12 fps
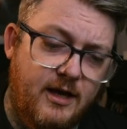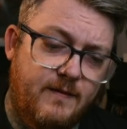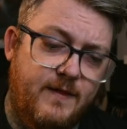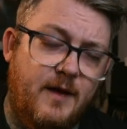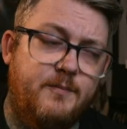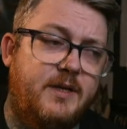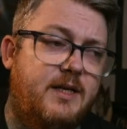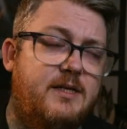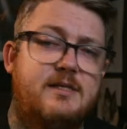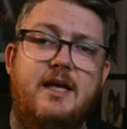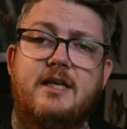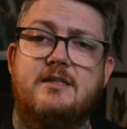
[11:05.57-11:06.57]
That
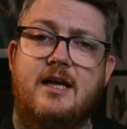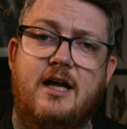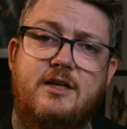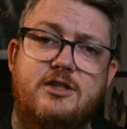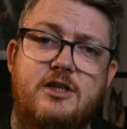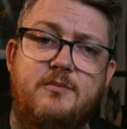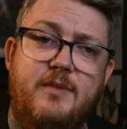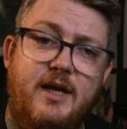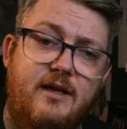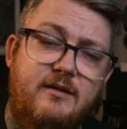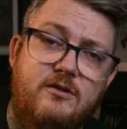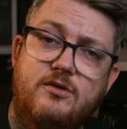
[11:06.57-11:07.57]
means it's actually
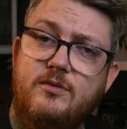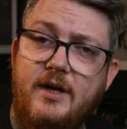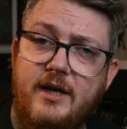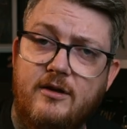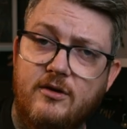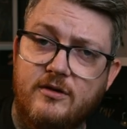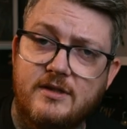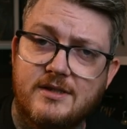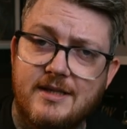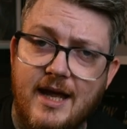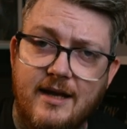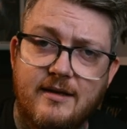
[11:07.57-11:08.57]
made to a good
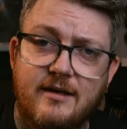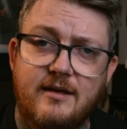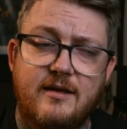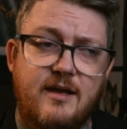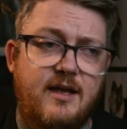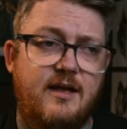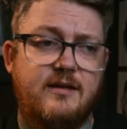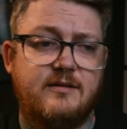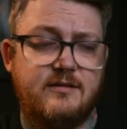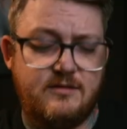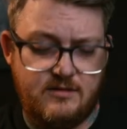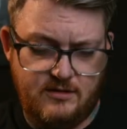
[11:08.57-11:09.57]
standard
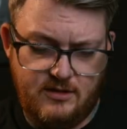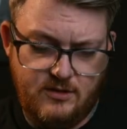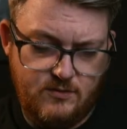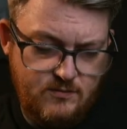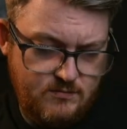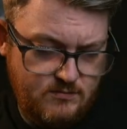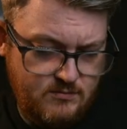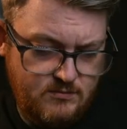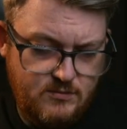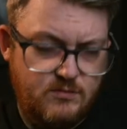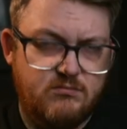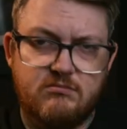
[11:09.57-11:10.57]
and, you know,
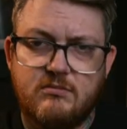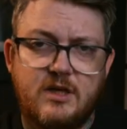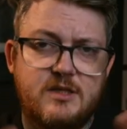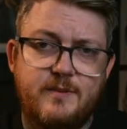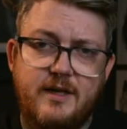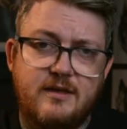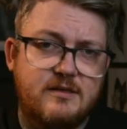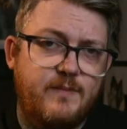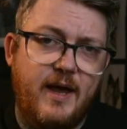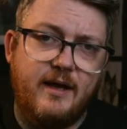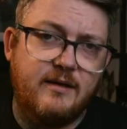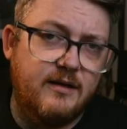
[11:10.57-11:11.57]
it's been
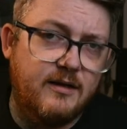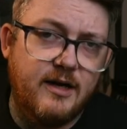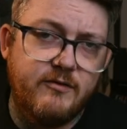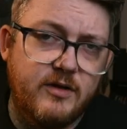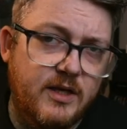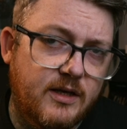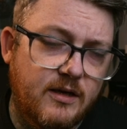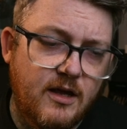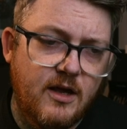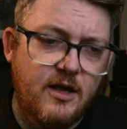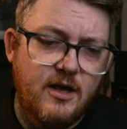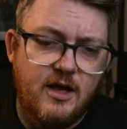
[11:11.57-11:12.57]
inspected and everything.
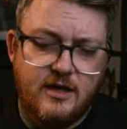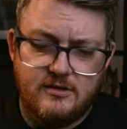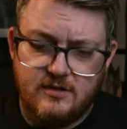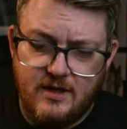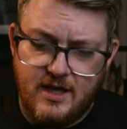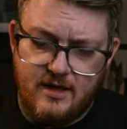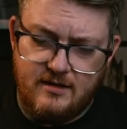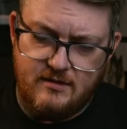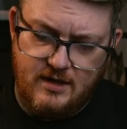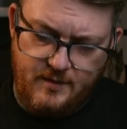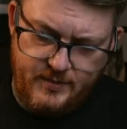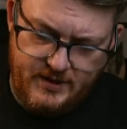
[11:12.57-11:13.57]
So yeah,
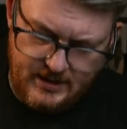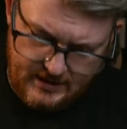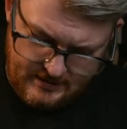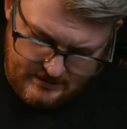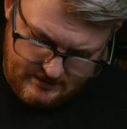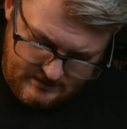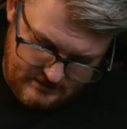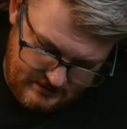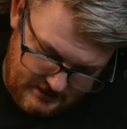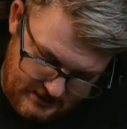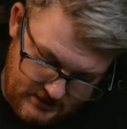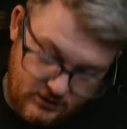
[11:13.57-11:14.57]
happy days.
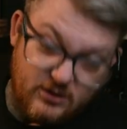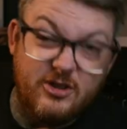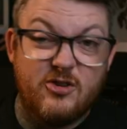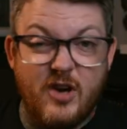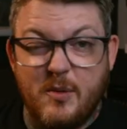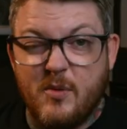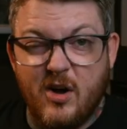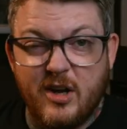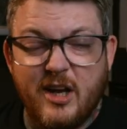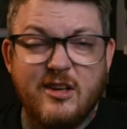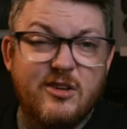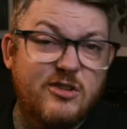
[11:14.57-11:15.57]
It's actually got the correct
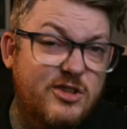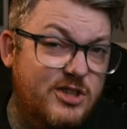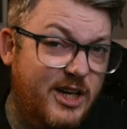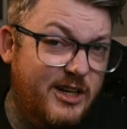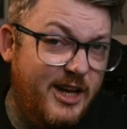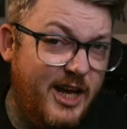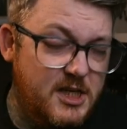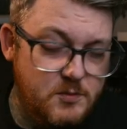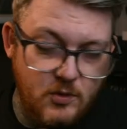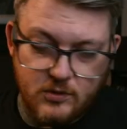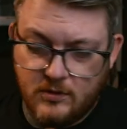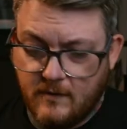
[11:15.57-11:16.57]
marking, not the China export.